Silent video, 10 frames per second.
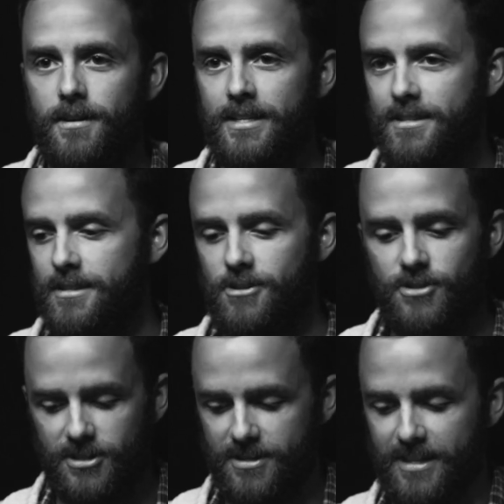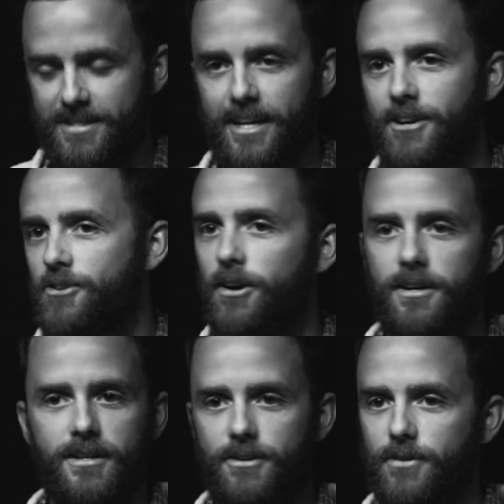It's like you're
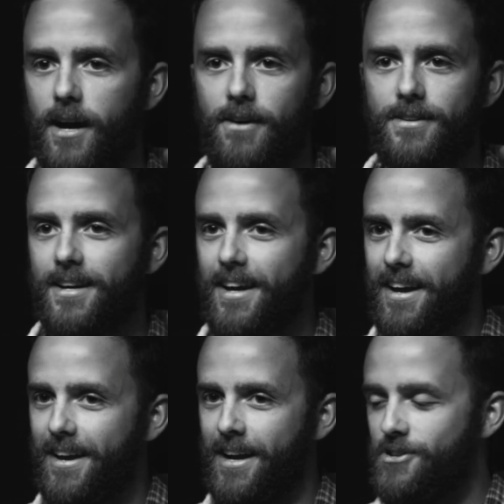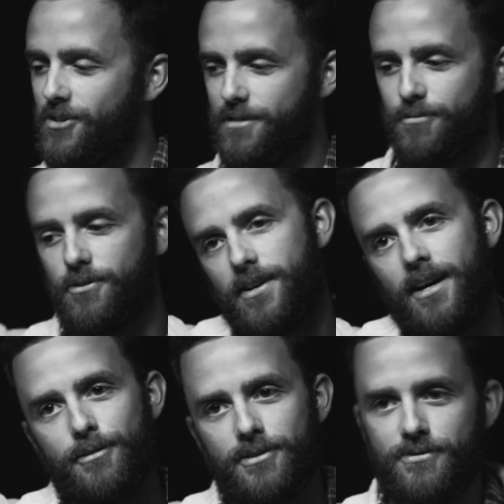crawling on the ground and you just move your
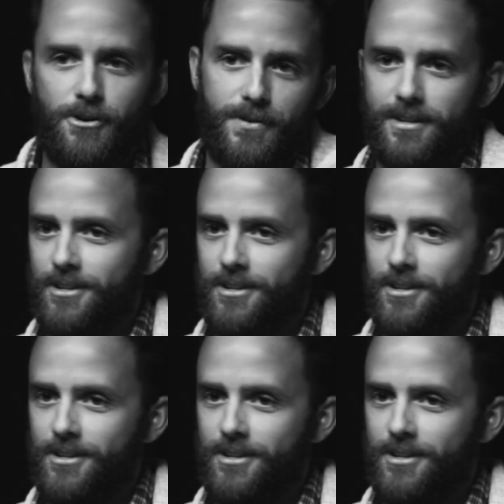elbows forward.